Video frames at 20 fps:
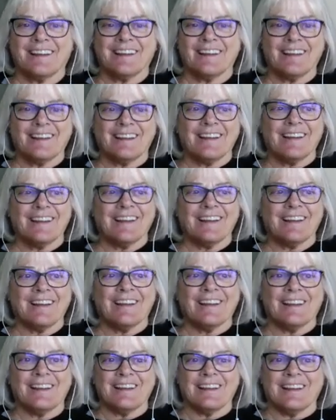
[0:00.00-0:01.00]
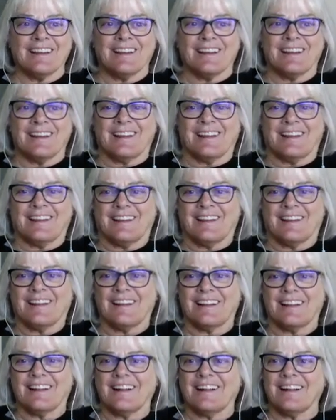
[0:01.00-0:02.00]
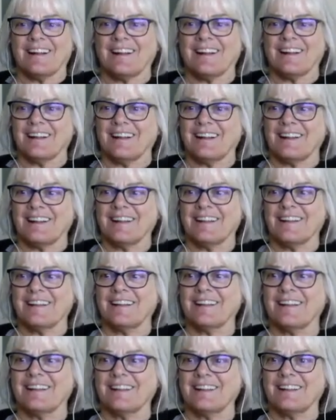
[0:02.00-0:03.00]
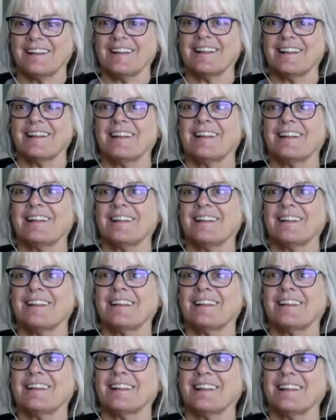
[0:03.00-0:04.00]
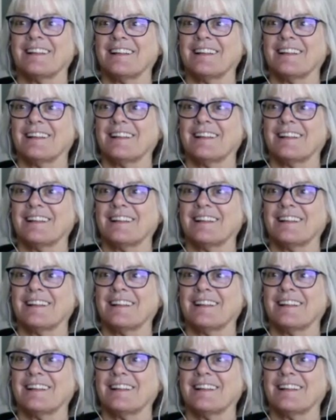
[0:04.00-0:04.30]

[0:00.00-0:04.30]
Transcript: (silent)